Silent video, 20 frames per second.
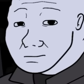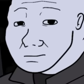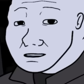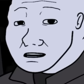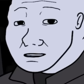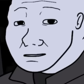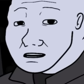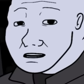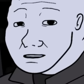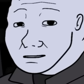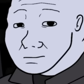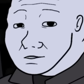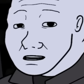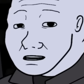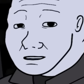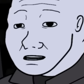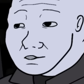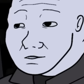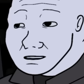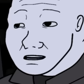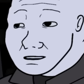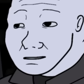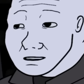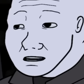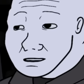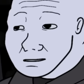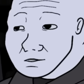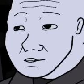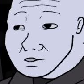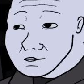The police might show
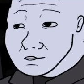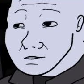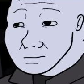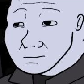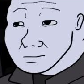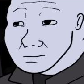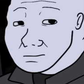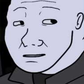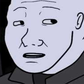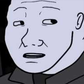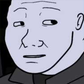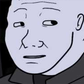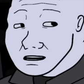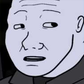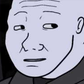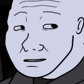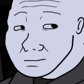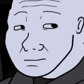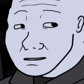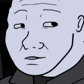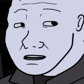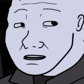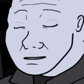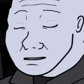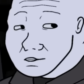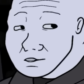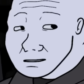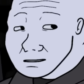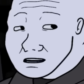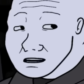up soon, so maybe we
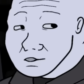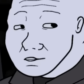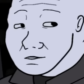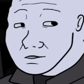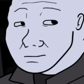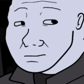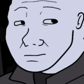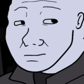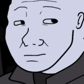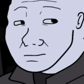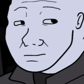should bounce.